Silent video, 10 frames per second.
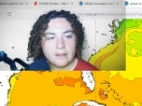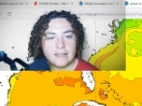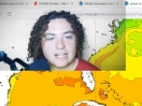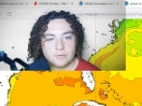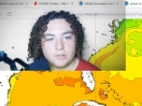
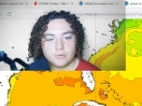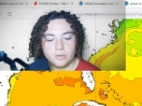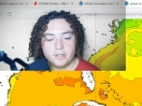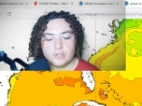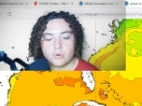That's what's
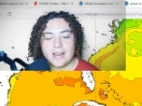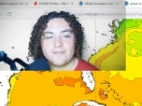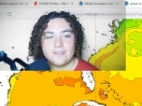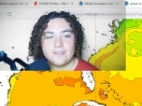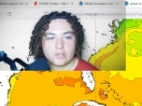really
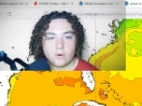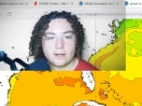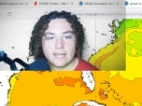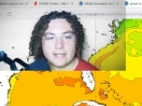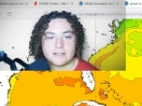driving this
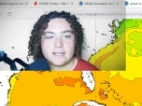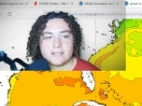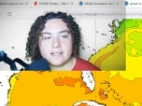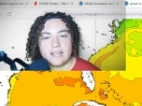hurricane season,